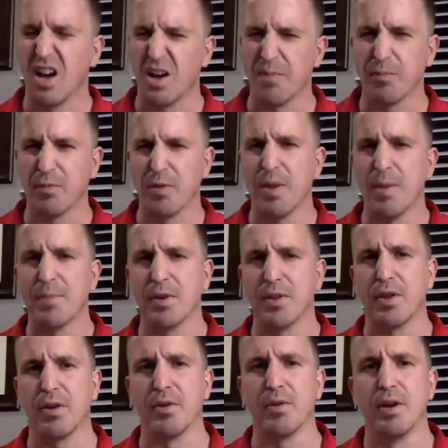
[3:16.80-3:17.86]
Remember,
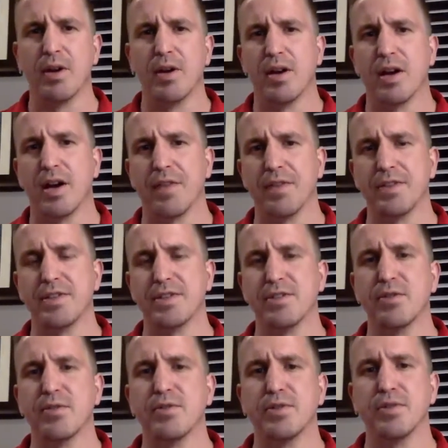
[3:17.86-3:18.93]
though, this is
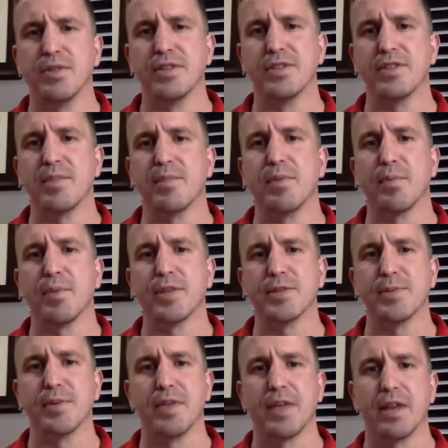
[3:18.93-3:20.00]
due to the simple
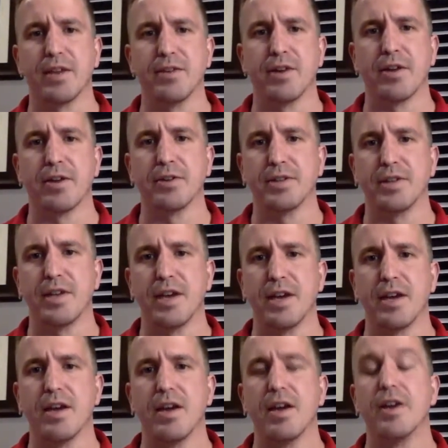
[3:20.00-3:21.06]
principle that a dollar
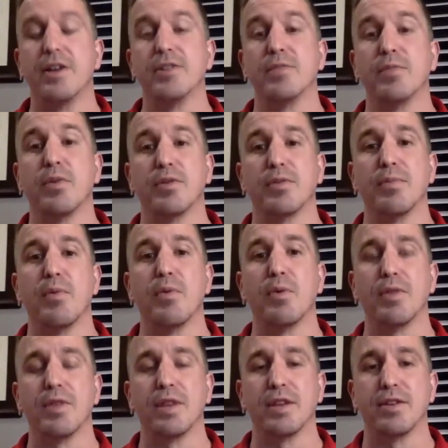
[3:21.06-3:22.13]
today is worth
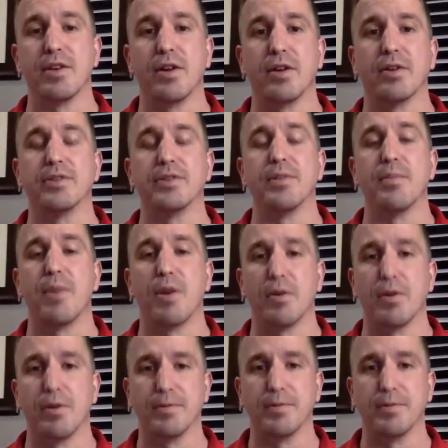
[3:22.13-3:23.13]
more than a dollar tomorrow.